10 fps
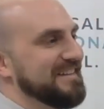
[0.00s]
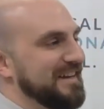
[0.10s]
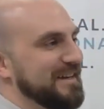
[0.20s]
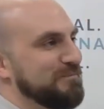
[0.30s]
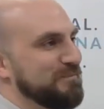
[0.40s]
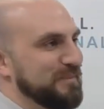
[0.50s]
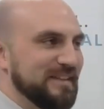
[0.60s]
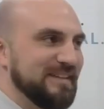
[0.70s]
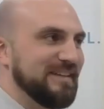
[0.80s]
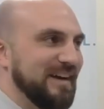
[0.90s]
like, but
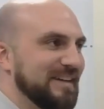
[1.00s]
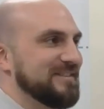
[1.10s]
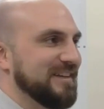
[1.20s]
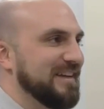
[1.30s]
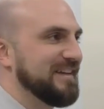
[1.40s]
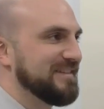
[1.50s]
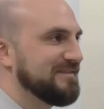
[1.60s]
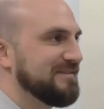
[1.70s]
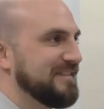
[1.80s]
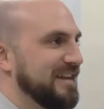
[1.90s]
God saying,
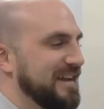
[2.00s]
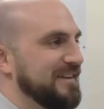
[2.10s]
yeah.